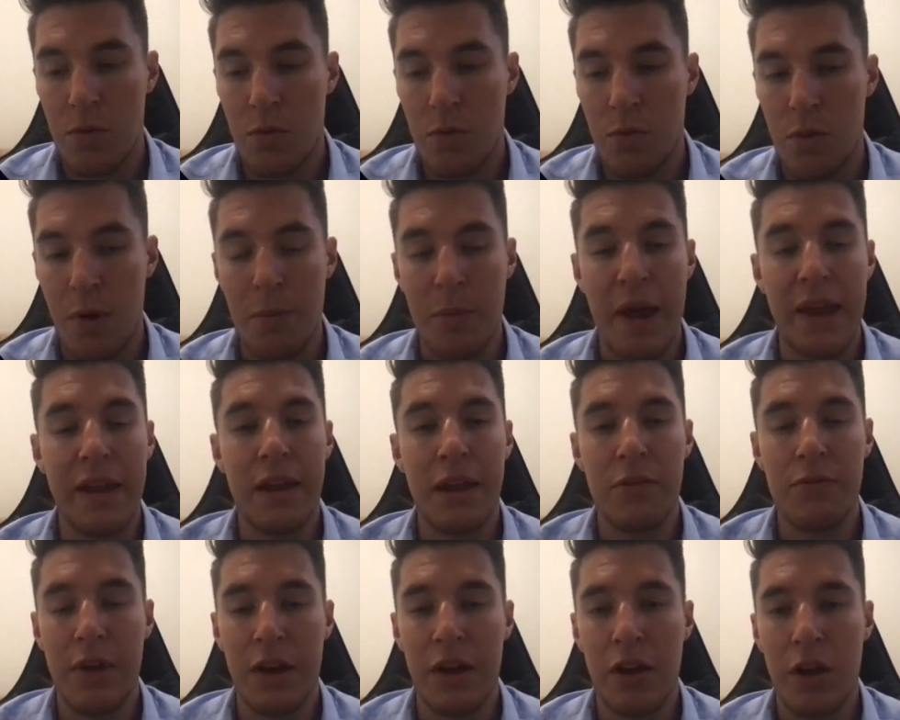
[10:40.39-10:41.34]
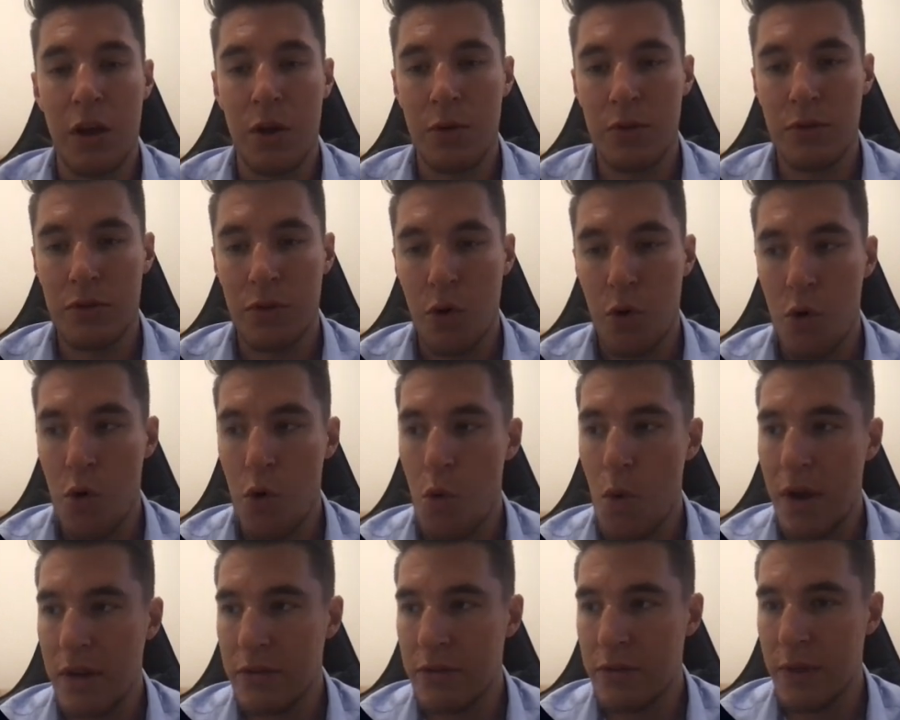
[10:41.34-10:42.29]
When making videos,
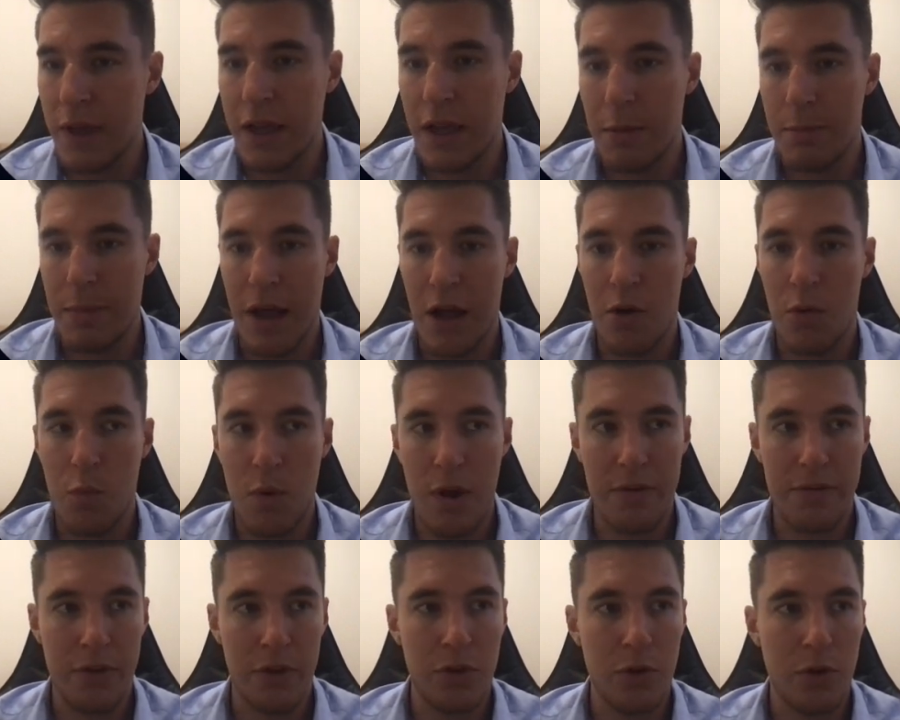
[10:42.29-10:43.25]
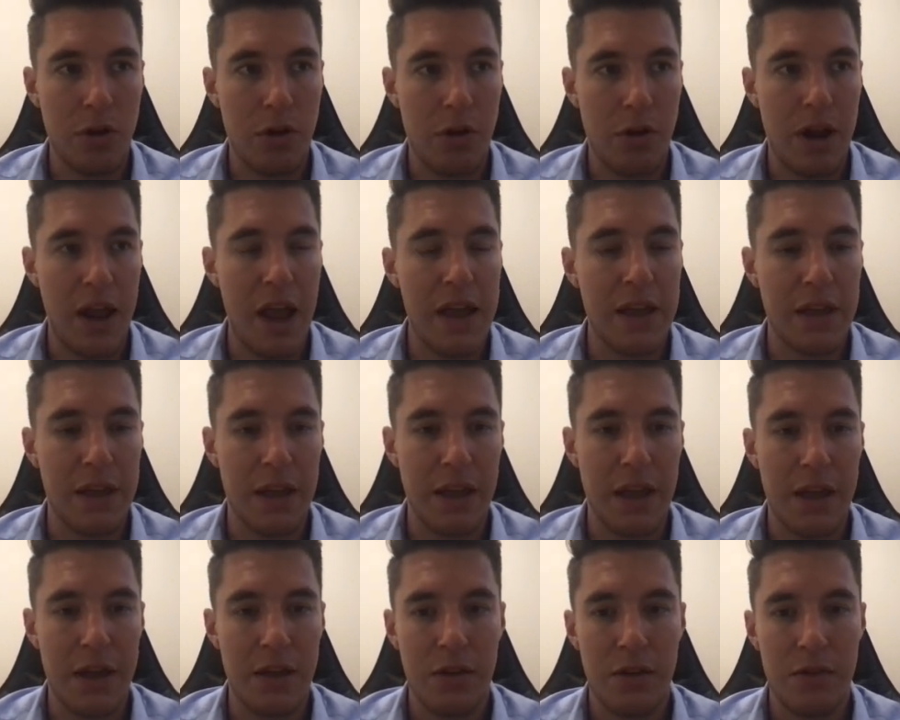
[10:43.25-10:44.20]
always think about whether you're creating
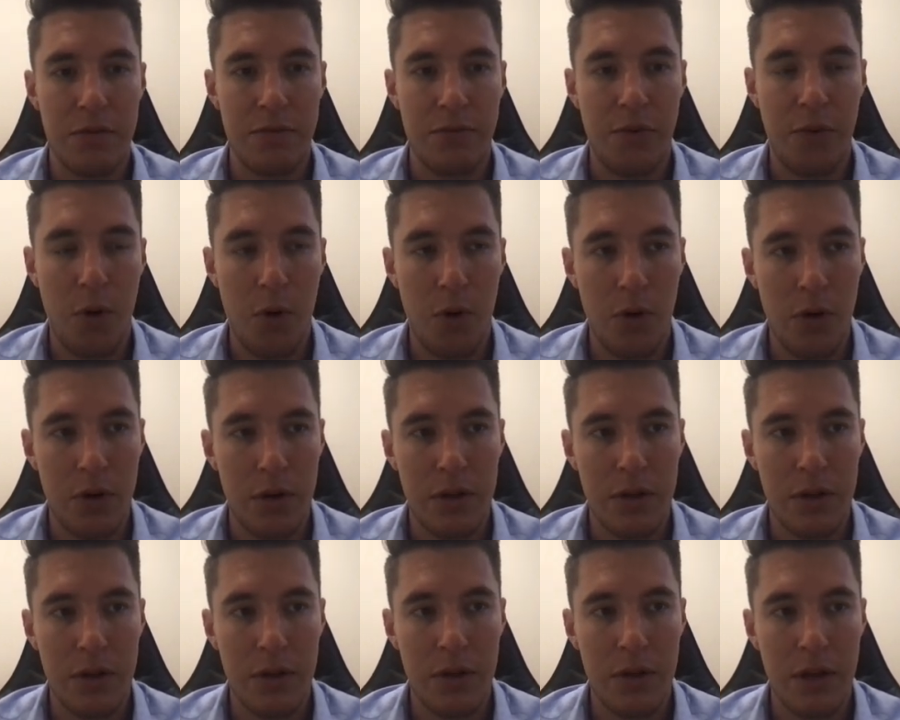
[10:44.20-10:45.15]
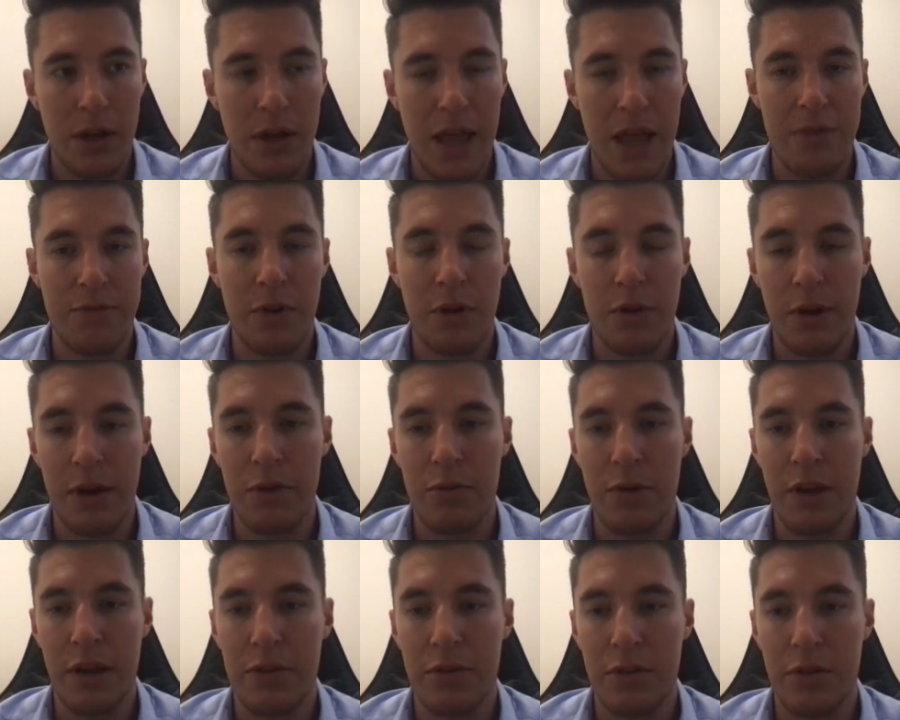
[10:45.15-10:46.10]
it for an evergreen
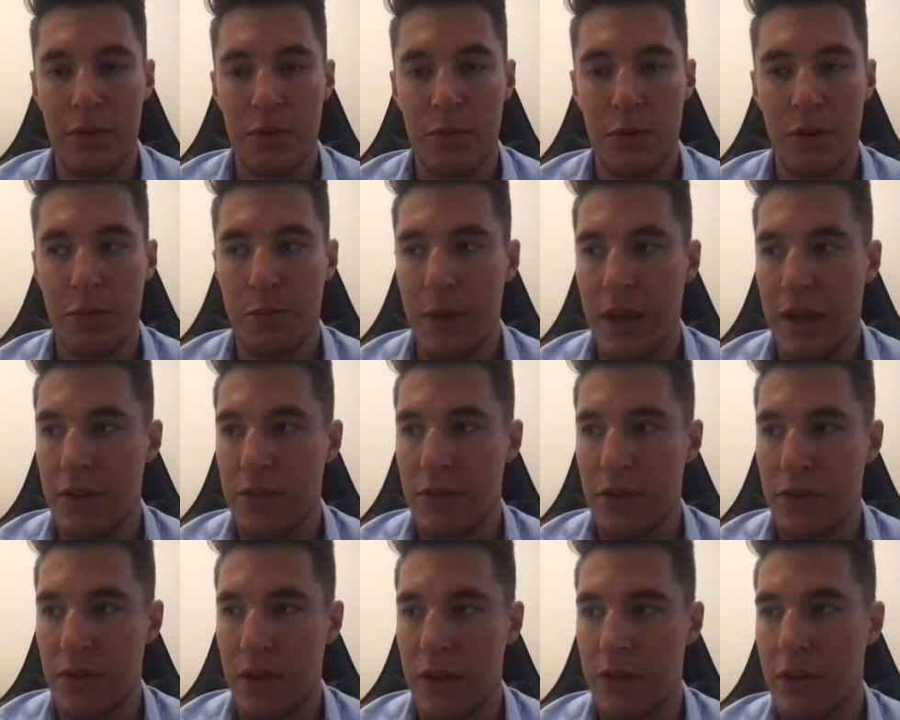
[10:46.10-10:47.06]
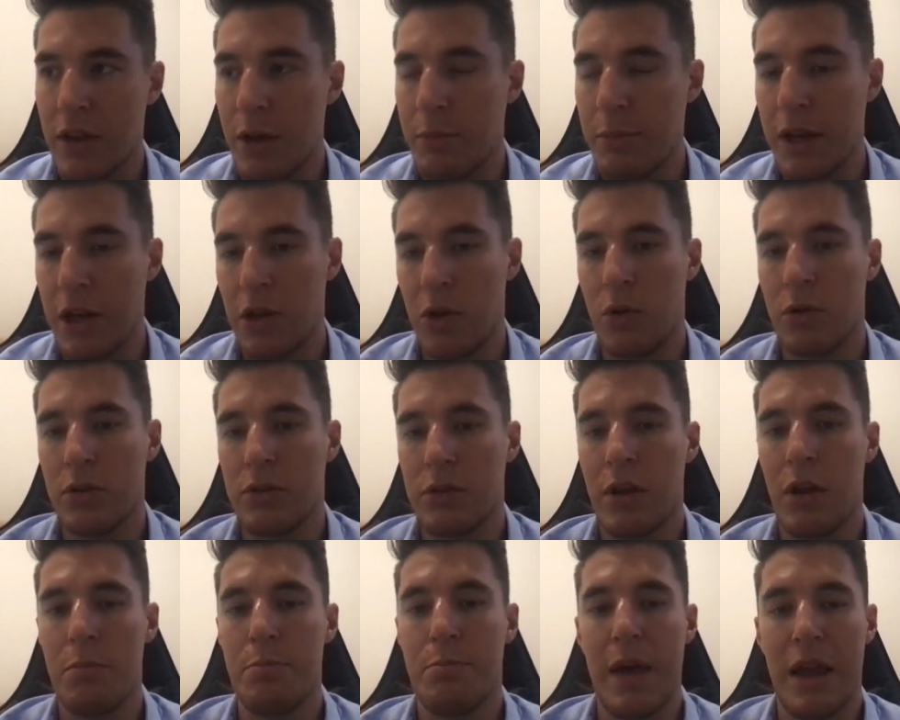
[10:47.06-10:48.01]
reason, which means that there's going to be
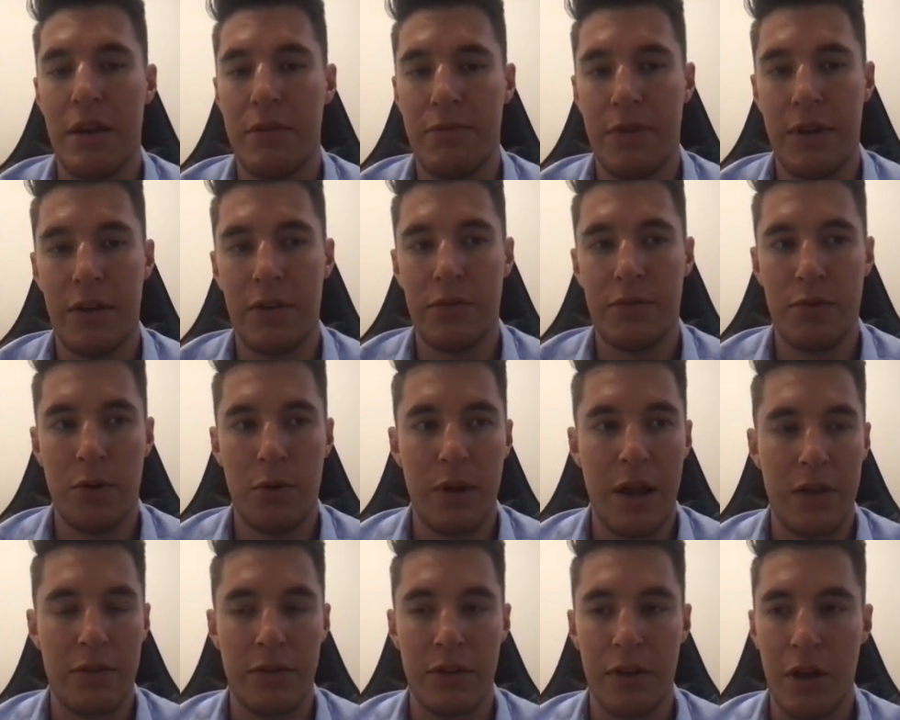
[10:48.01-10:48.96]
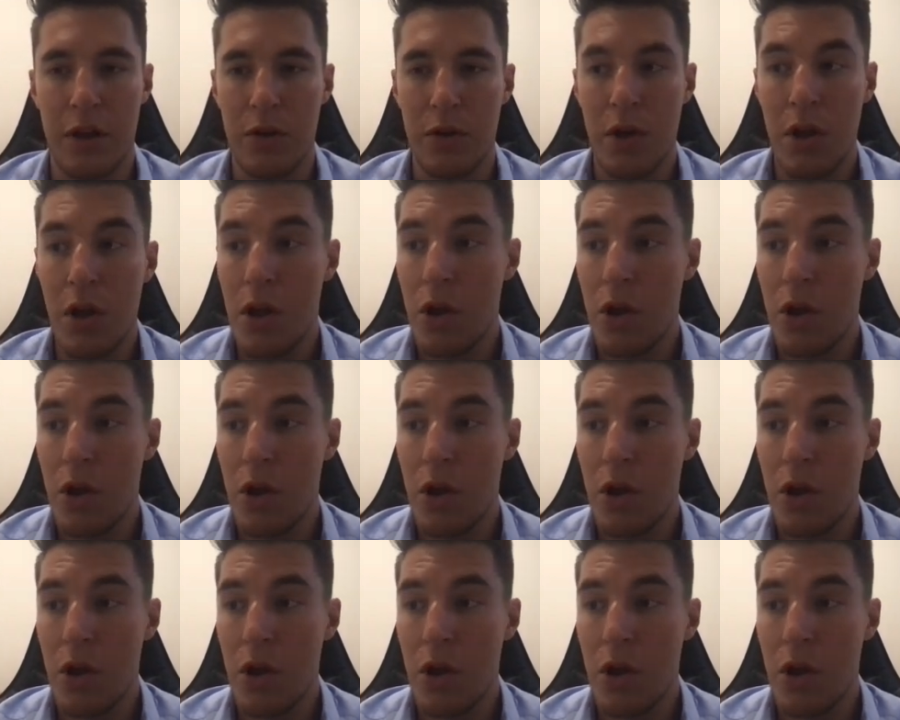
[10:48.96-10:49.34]
long-term benefits through SEO,